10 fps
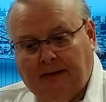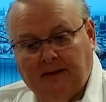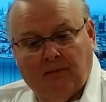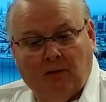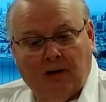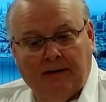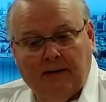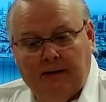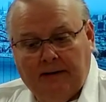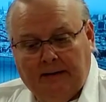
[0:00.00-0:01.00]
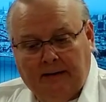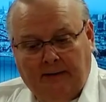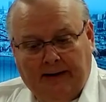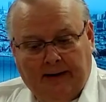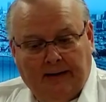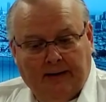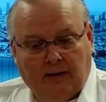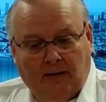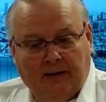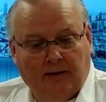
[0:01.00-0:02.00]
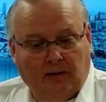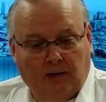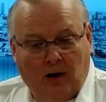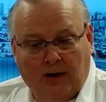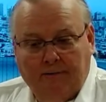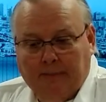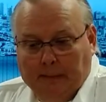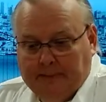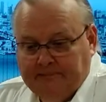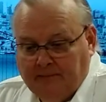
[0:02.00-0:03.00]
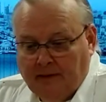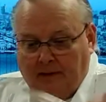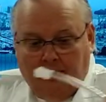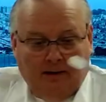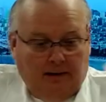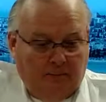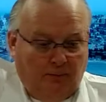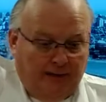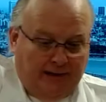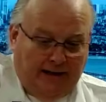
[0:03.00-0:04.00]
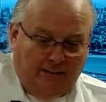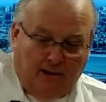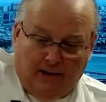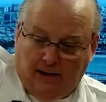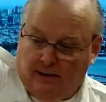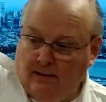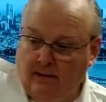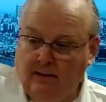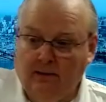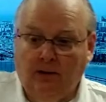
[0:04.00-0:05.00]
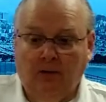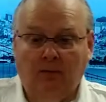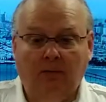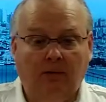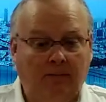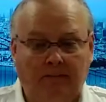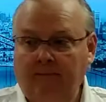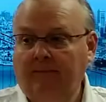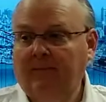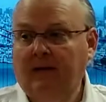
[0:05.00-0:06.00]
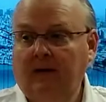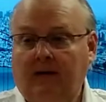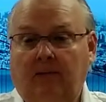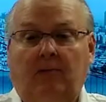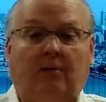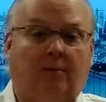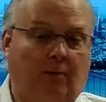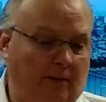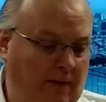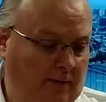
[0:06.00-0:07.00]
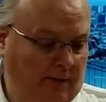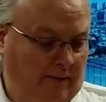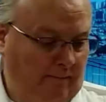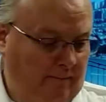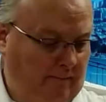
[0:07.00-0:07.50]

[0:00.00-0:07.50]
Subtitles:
Interbright that is already turned on. I'm going to take my tube, I'm going to preload it.